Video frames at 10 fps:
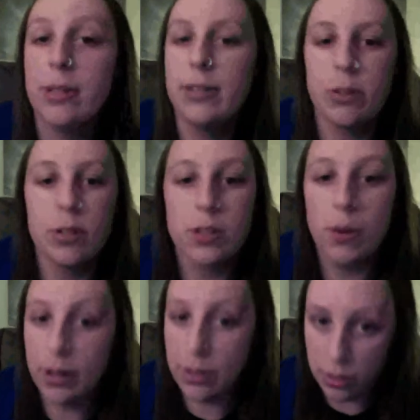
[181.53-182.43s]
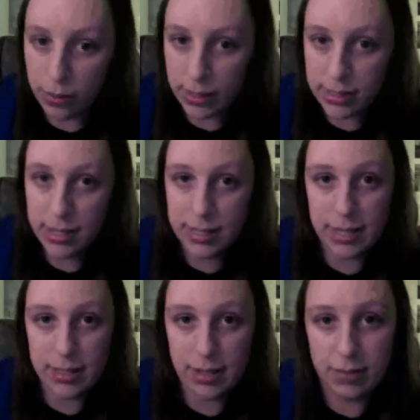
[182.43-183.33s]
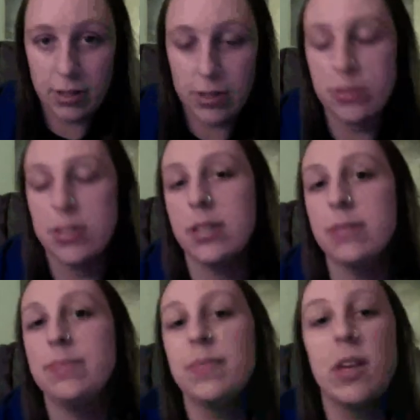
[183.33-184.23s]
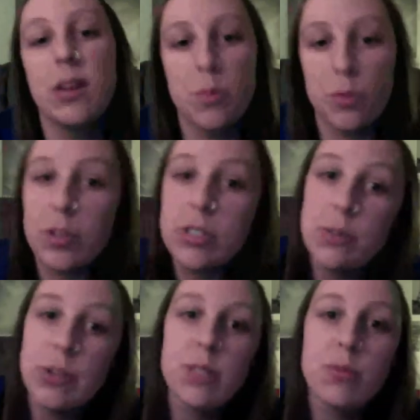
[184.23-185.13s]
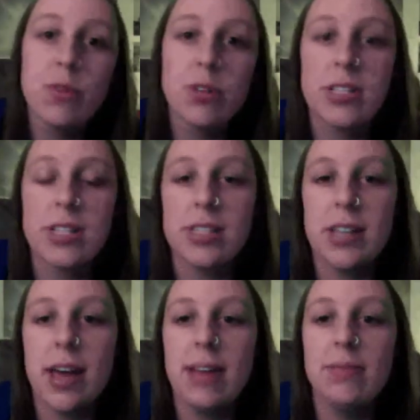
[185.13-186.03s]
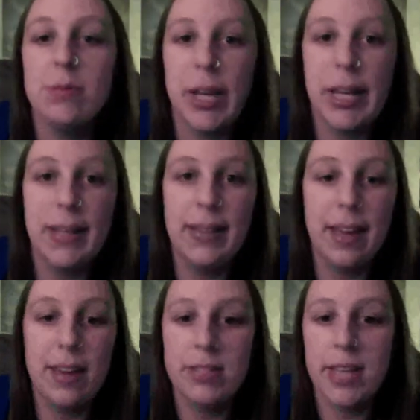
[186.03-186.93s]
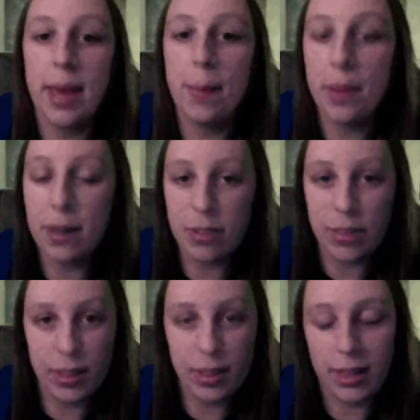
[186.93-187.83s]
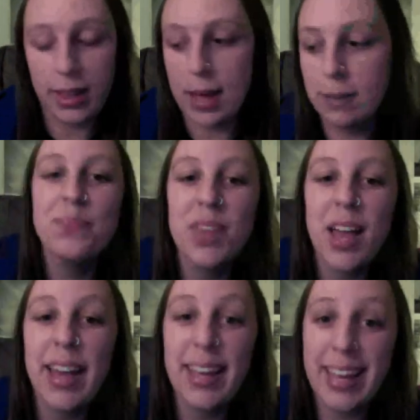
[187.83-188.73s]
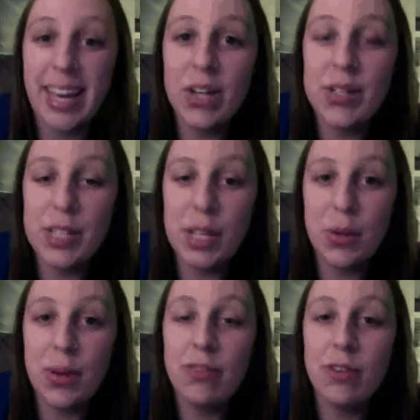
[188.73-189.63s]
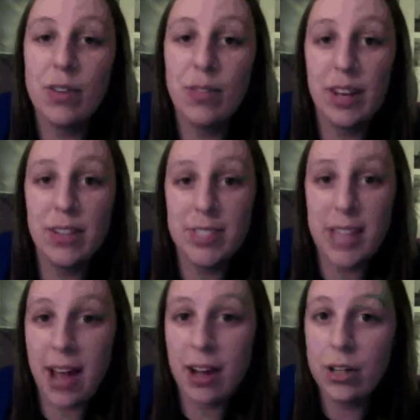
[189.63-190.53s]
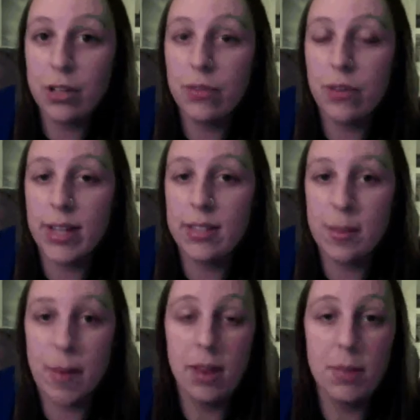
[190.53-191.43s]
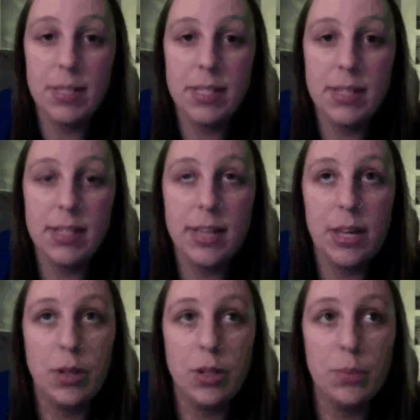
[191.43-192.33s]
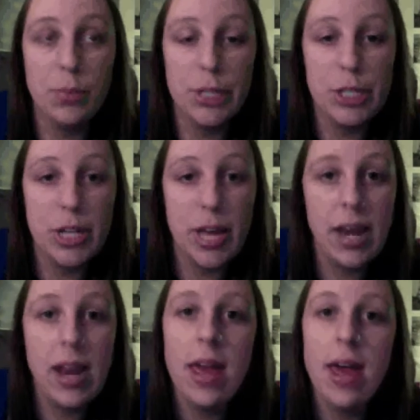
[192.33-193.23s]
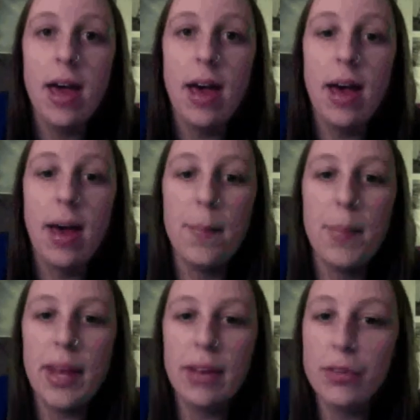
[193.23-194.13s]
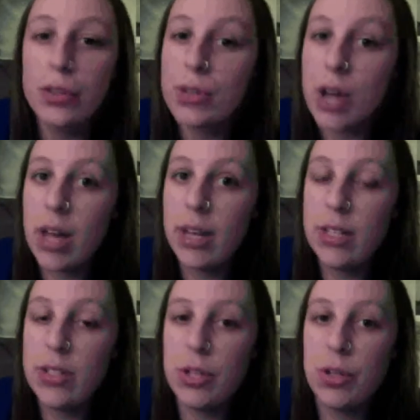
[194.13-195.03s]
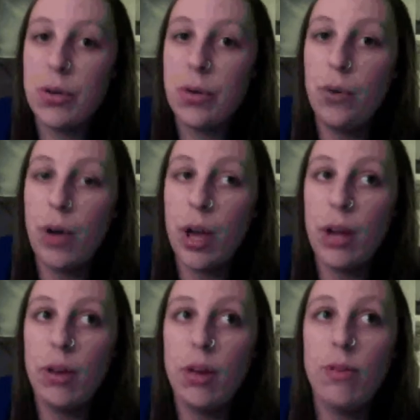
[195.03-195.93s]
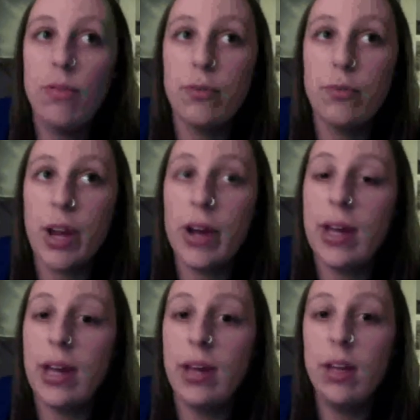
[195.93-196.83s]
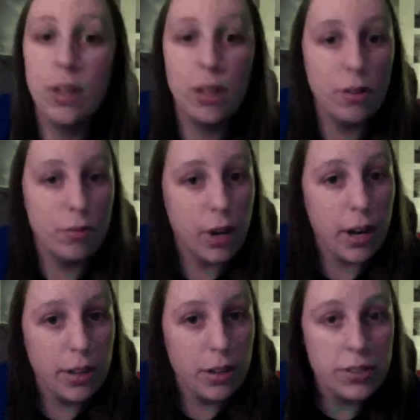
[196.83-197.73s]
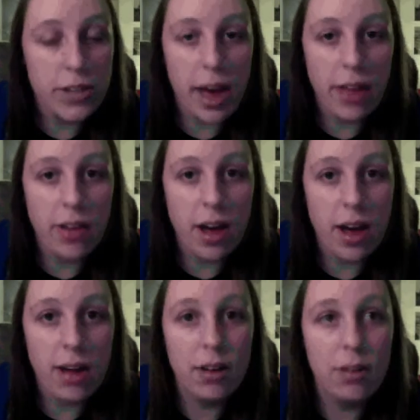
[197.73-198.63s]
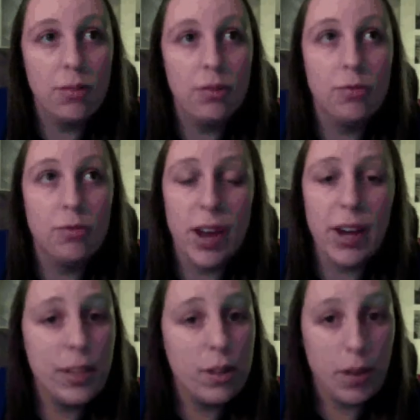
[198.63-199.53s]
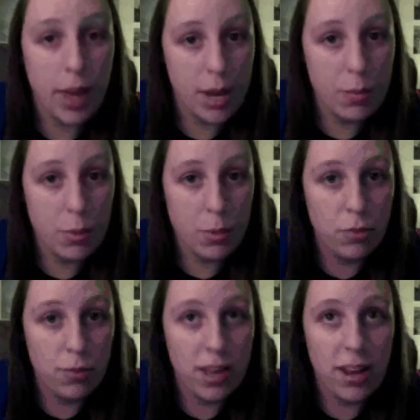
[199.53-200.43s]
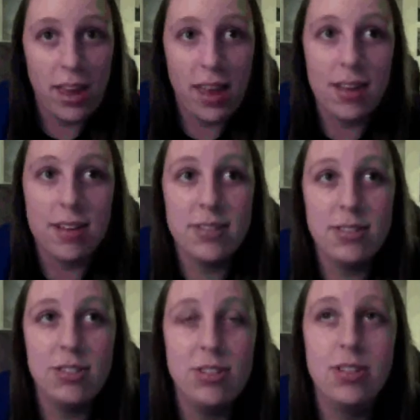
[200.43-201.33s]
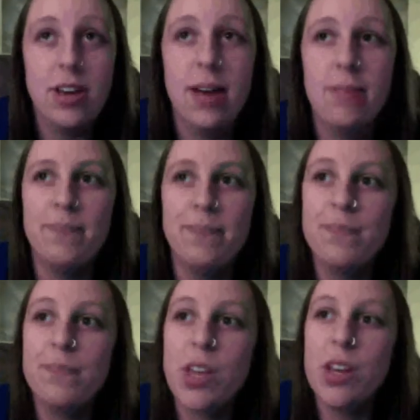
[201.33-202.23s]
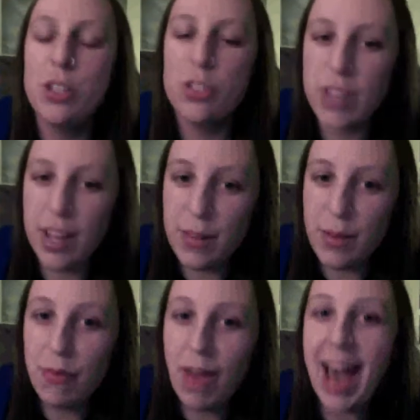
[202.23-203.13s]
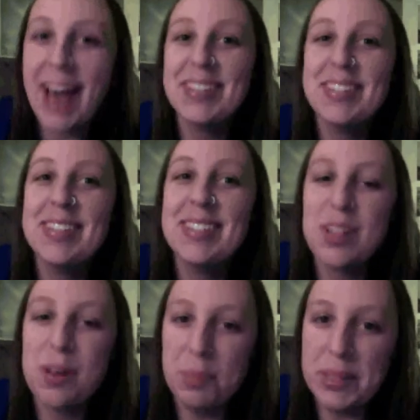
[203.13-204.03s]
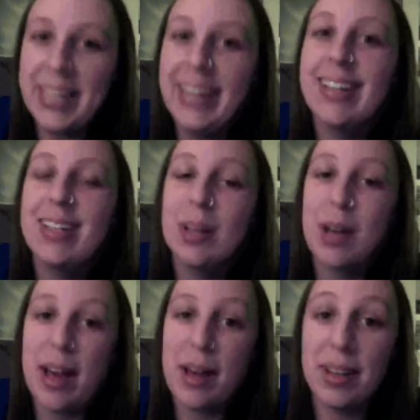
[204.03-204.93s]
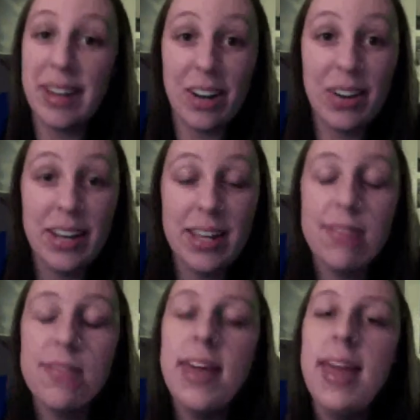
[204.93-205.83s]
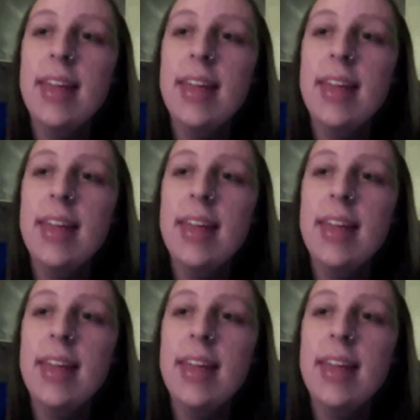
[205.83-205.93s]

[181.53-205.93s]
would of course go on to do things like Dazed and Confused and Before Sunrise, Before Sunset, Waking Life, Tape, everything like that. I can guarantee you, if you're a fan of Slacker, you'll find some elements in this that you'll appreciate. Uh, but if you're not into kind of very, very little dialogue, very little camera movement, and um, just kind of a vast, oblique uh, narrative,